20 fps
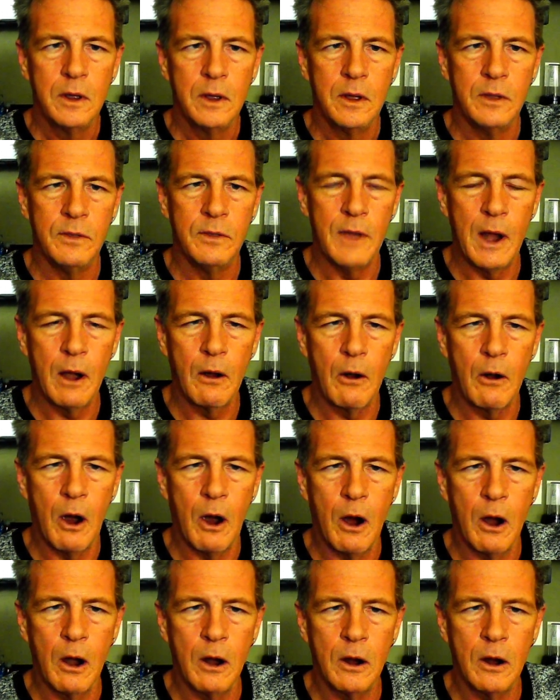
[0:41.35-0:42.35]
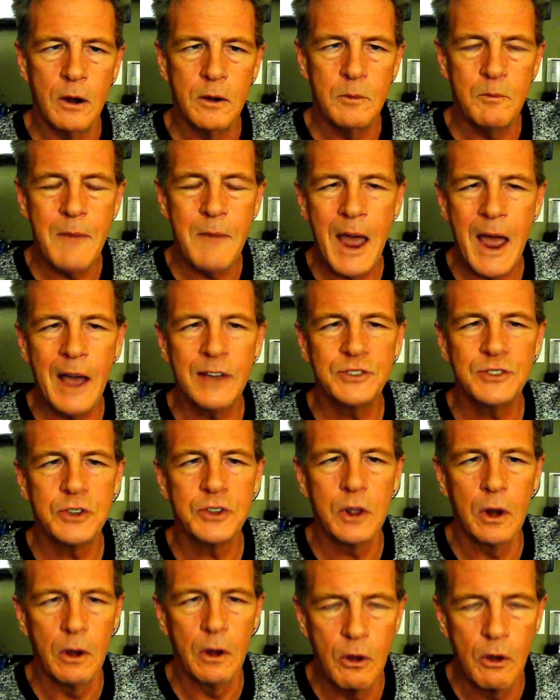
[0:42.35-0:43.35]
there are
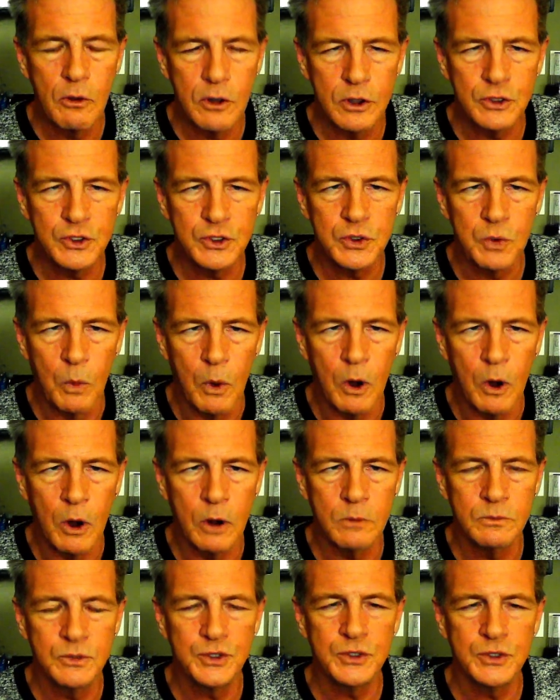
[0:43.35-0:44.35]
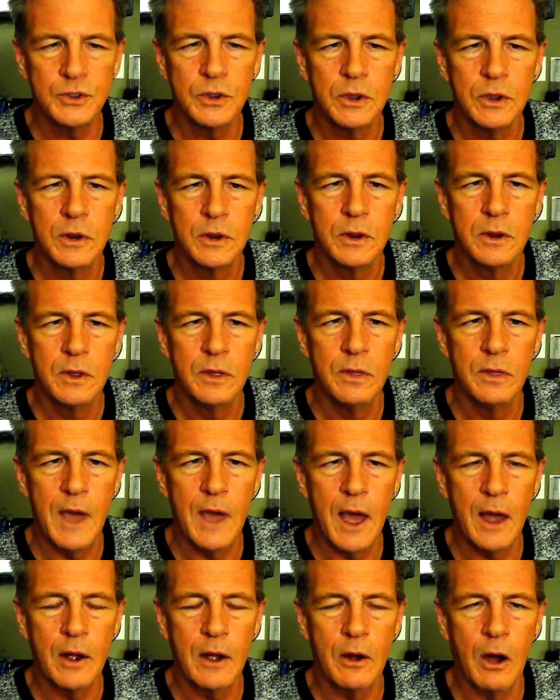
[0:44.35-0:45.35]
mass locust swarms
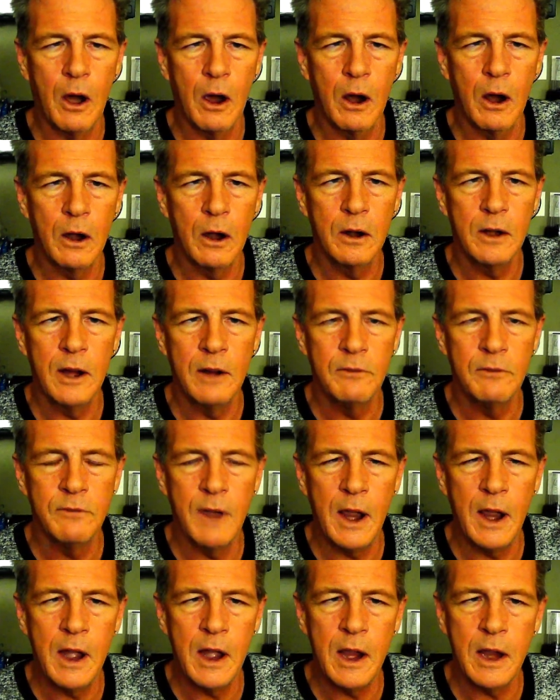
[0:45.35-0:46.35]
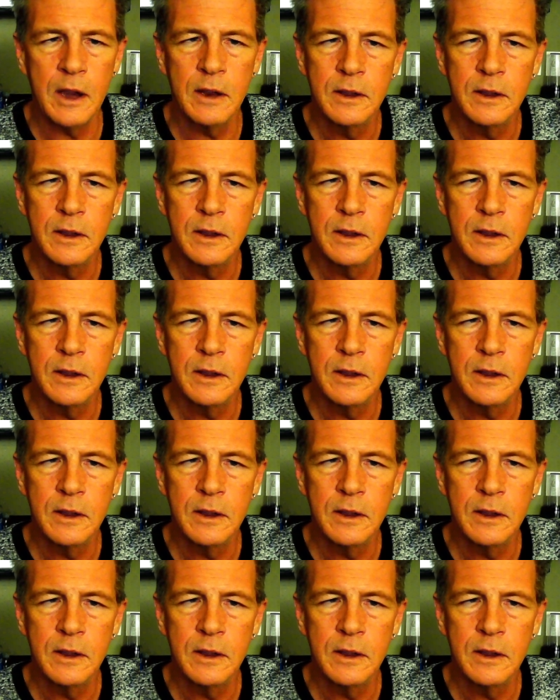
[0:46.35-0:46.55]
that are invading